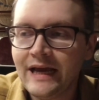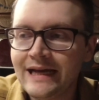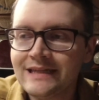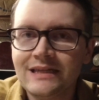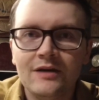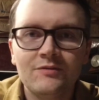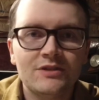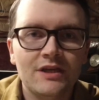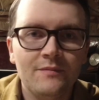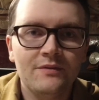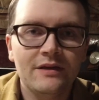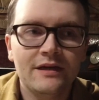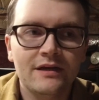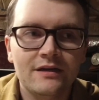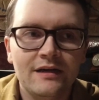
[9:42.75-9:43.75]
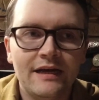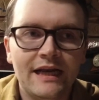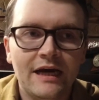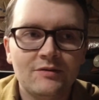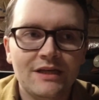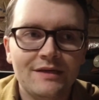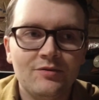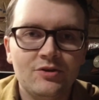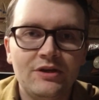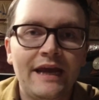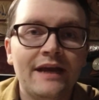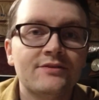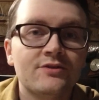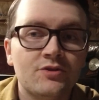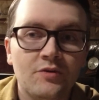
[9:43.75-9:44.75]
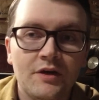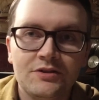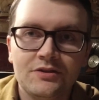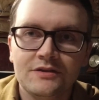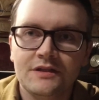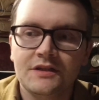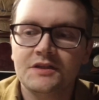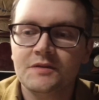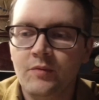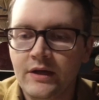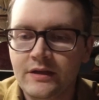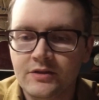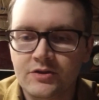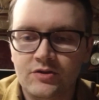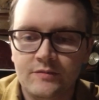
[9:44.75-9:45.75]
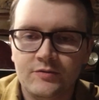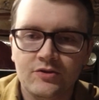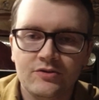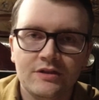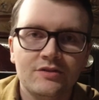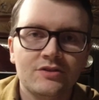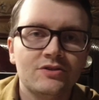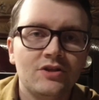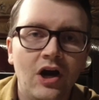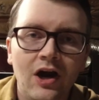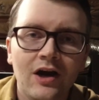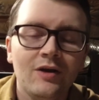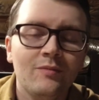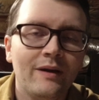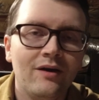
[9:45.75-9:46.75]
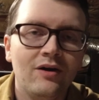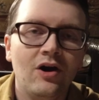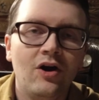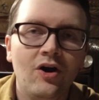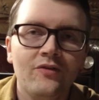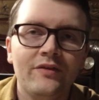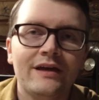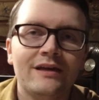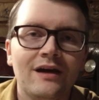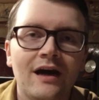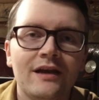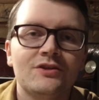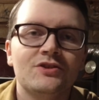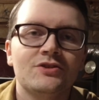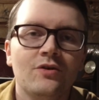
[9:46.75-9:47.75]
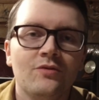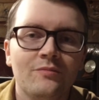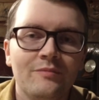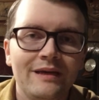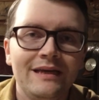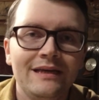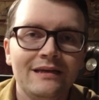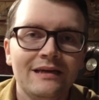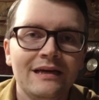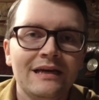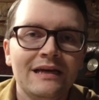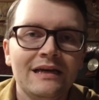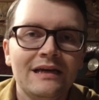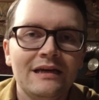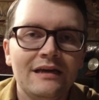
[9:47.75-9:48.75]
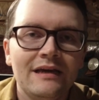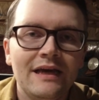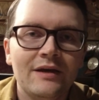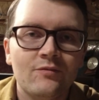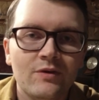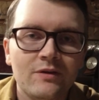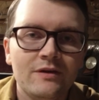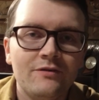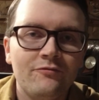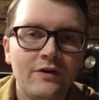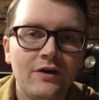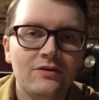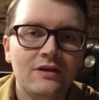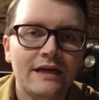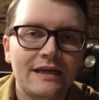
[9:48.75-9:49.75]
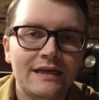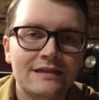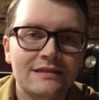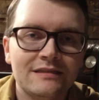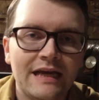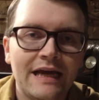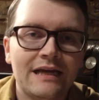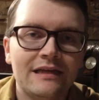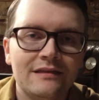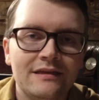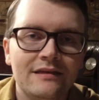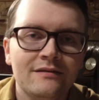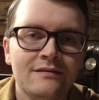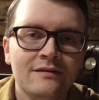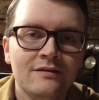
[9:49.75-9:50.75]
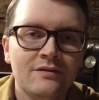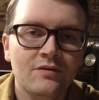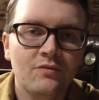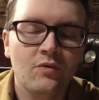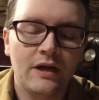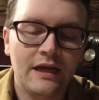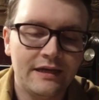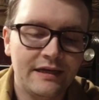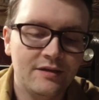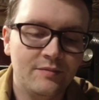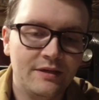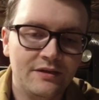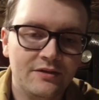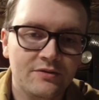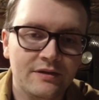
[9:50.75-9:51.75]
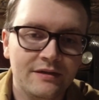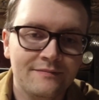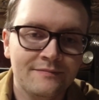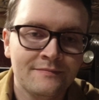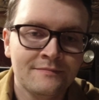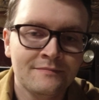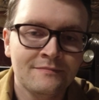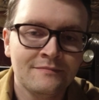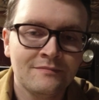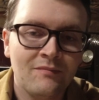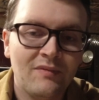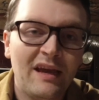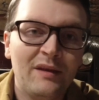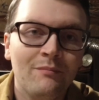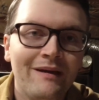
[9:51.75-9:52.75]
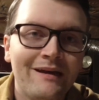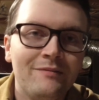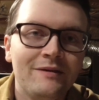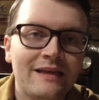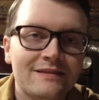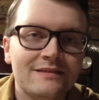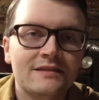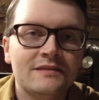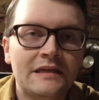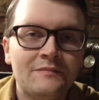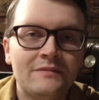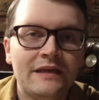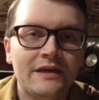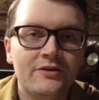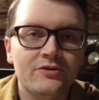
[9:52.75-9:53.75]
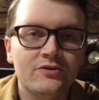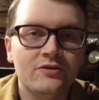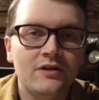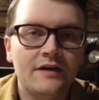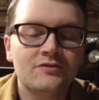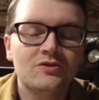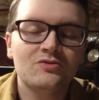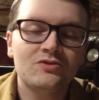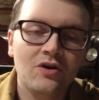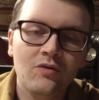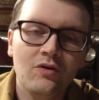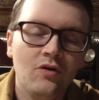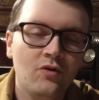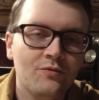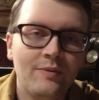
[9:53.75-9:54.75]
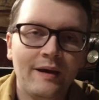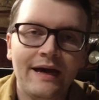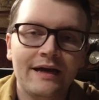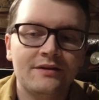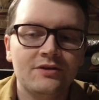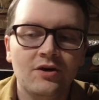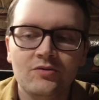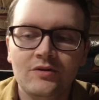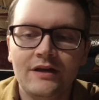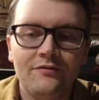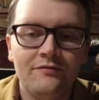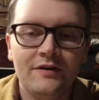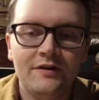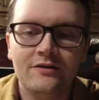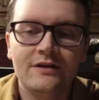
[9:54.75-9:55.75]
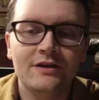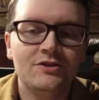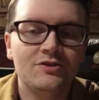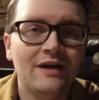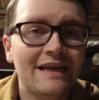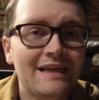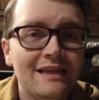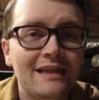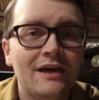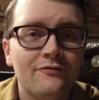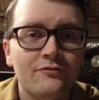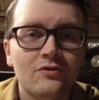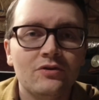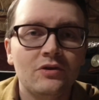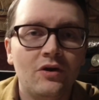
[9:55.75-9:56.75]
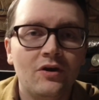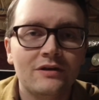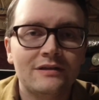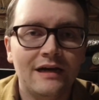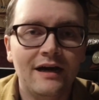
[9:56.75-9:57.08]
as I was up there and I was able to answer questions and explain the scriptures and just talk about all that God has shown me, it really felt like exactly what I need to be doing. And maybe that's the same thing in your life. So don't hold back. Don't let fear get you. I did that for a long